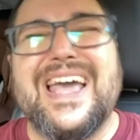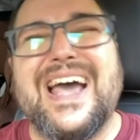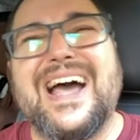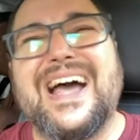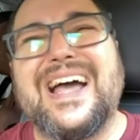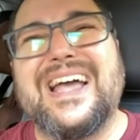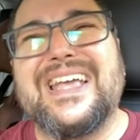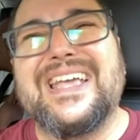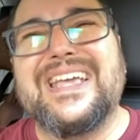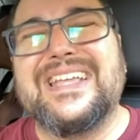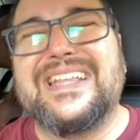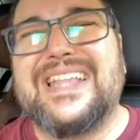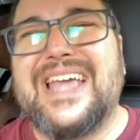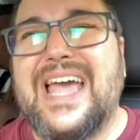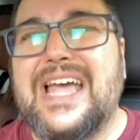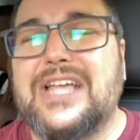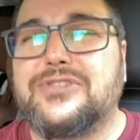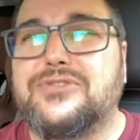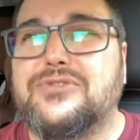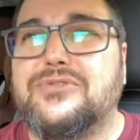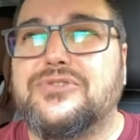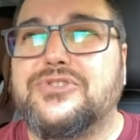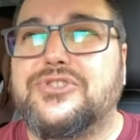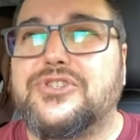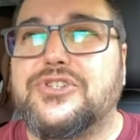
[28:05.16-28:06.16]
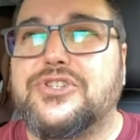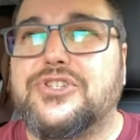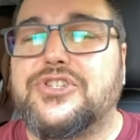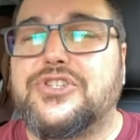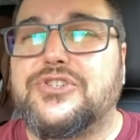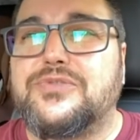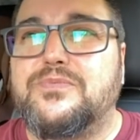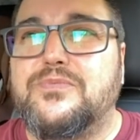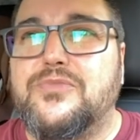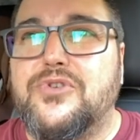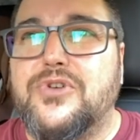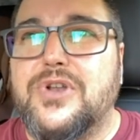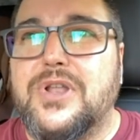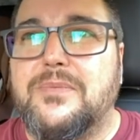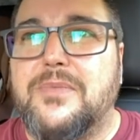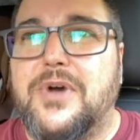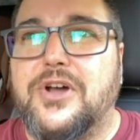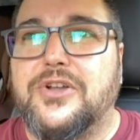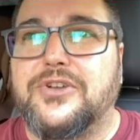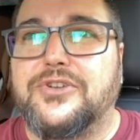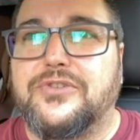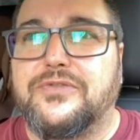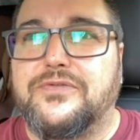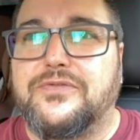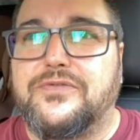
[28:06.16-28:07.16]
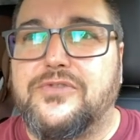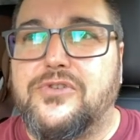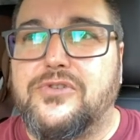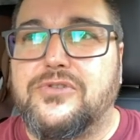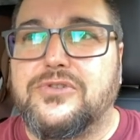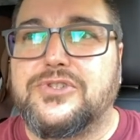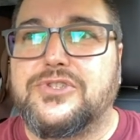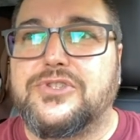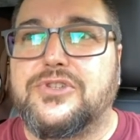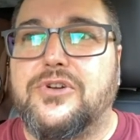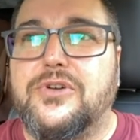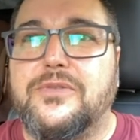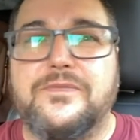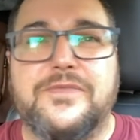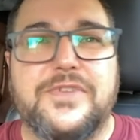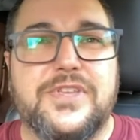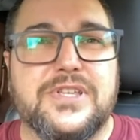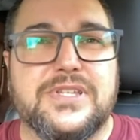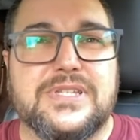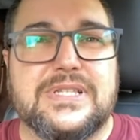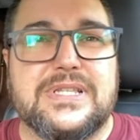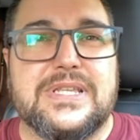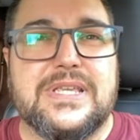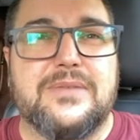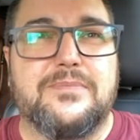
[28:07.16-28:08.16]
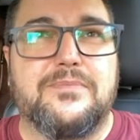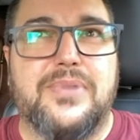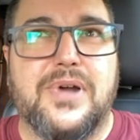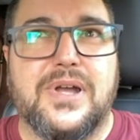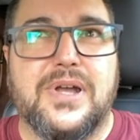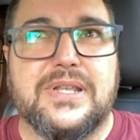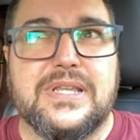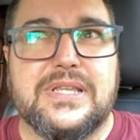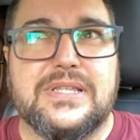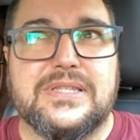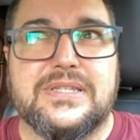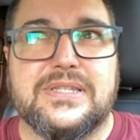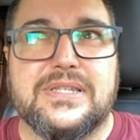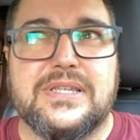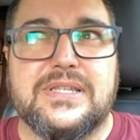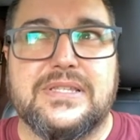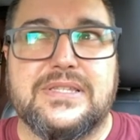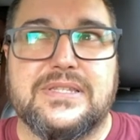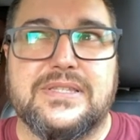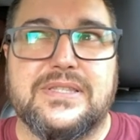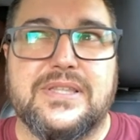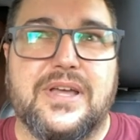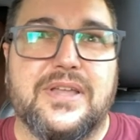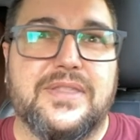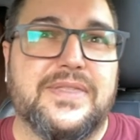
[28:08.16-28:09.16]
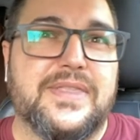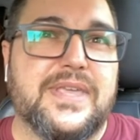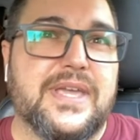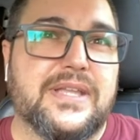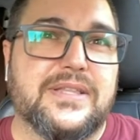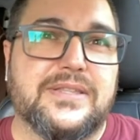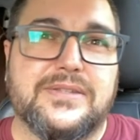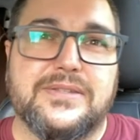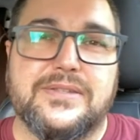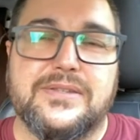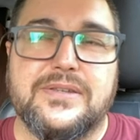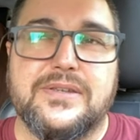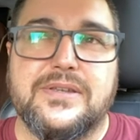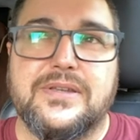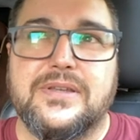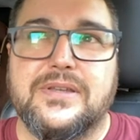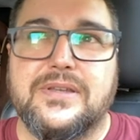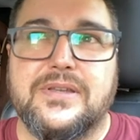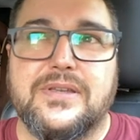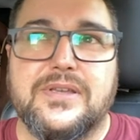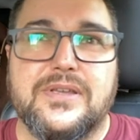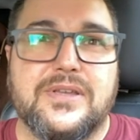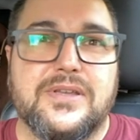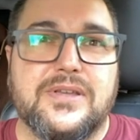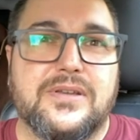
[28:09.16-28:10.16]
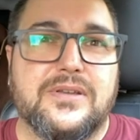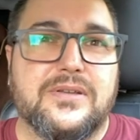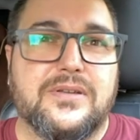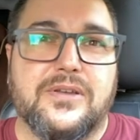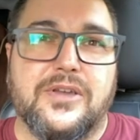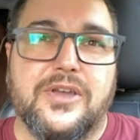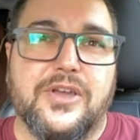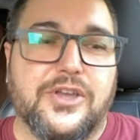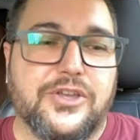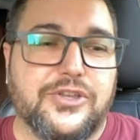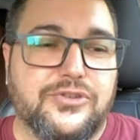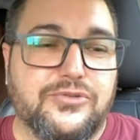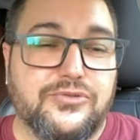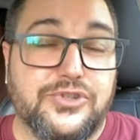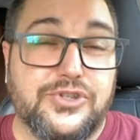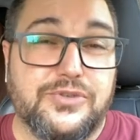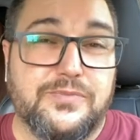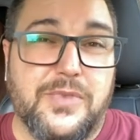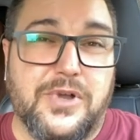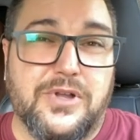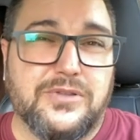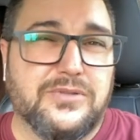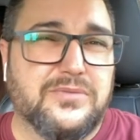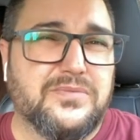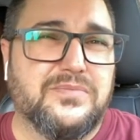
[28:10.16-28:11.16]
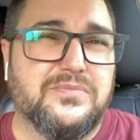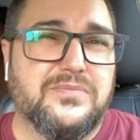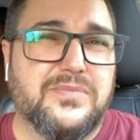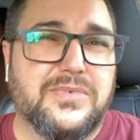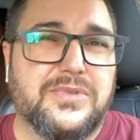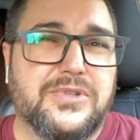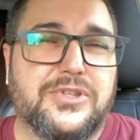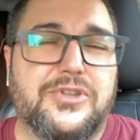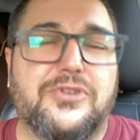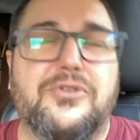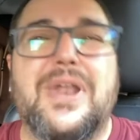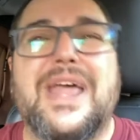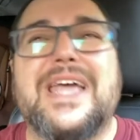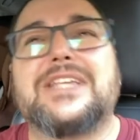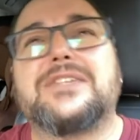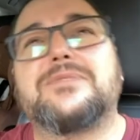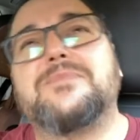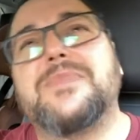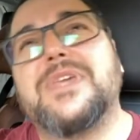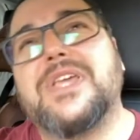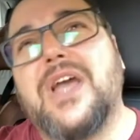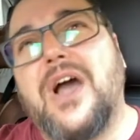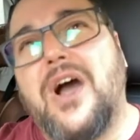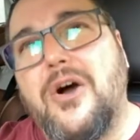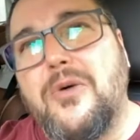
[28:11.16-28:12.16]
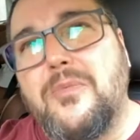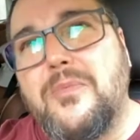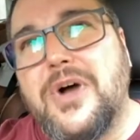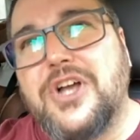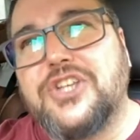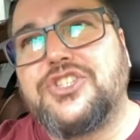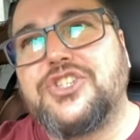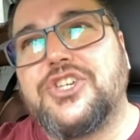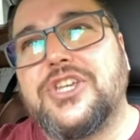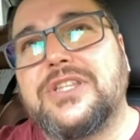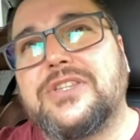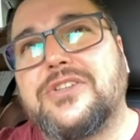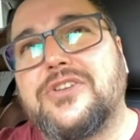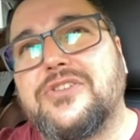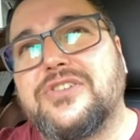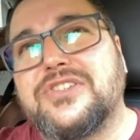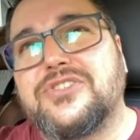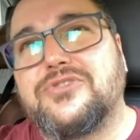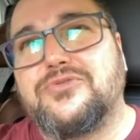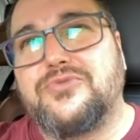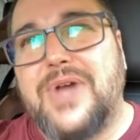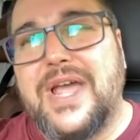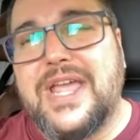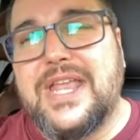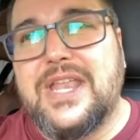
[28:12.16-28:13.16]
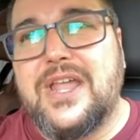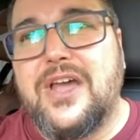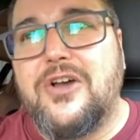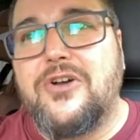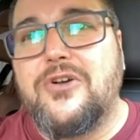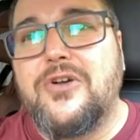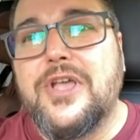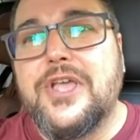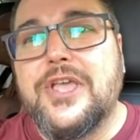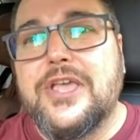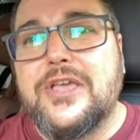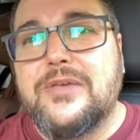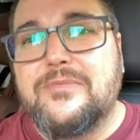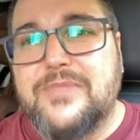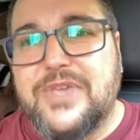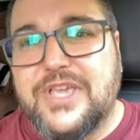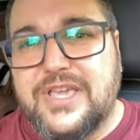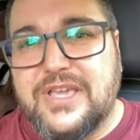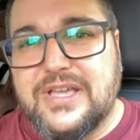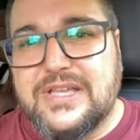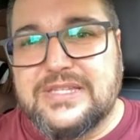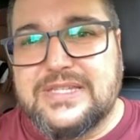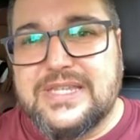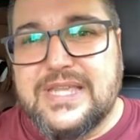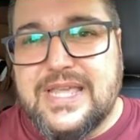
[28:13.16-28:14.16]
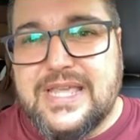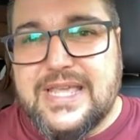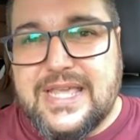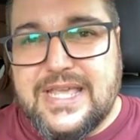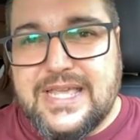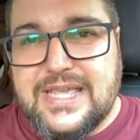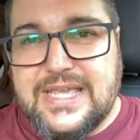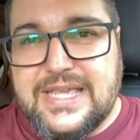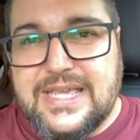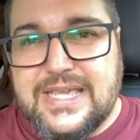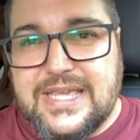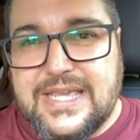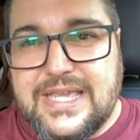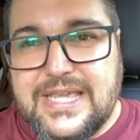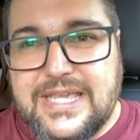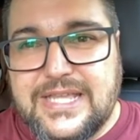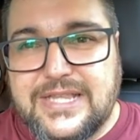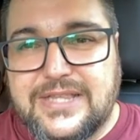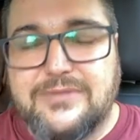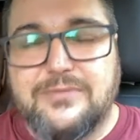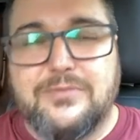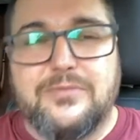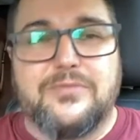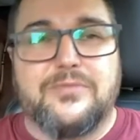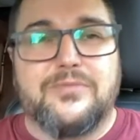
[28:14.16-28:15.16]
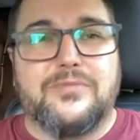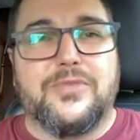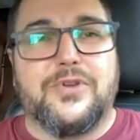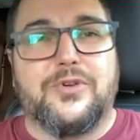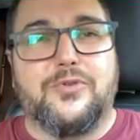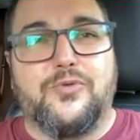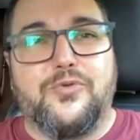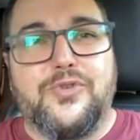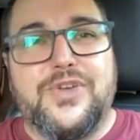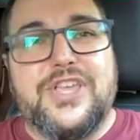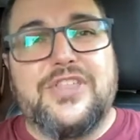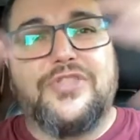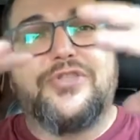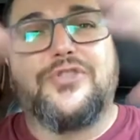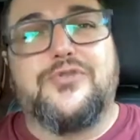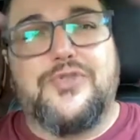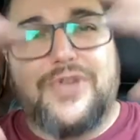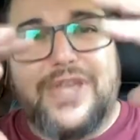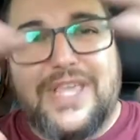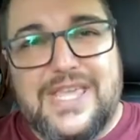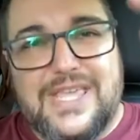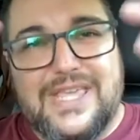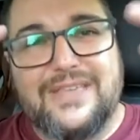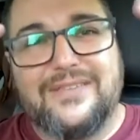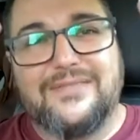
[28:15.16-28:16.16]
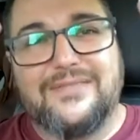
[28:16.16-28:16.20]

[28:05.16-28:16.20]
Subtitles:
It has also a small amount of cost, obviously, but it's not that huge amount. Don't ask me how much it costs right now, because it we three